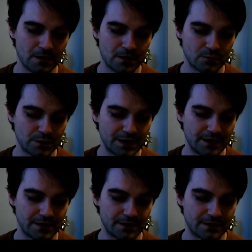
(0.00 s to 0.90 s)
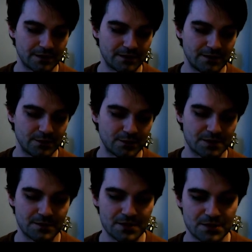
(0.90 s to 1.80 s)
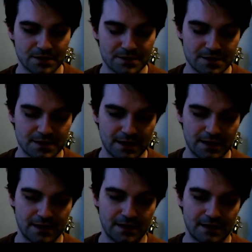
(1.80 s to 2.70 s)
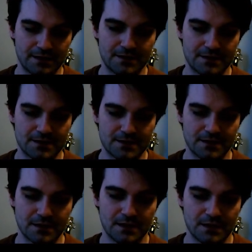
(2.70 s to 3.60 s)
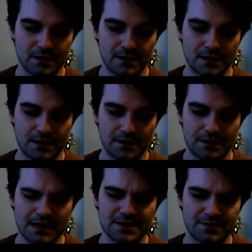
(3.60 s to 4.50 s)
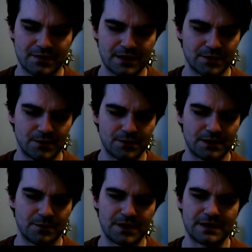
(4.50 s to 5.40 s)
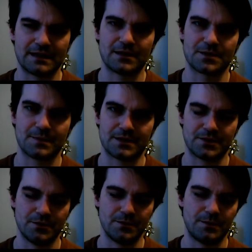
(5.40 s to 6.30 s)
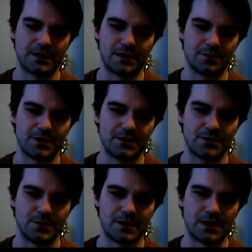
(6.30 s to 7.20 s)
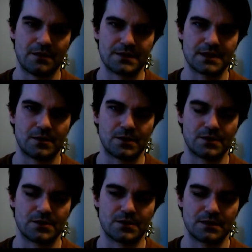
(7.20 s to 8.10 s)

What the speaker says: reading your submissions. And yeah, as a final note, there'll be an announcement too, but I'll be doing office hours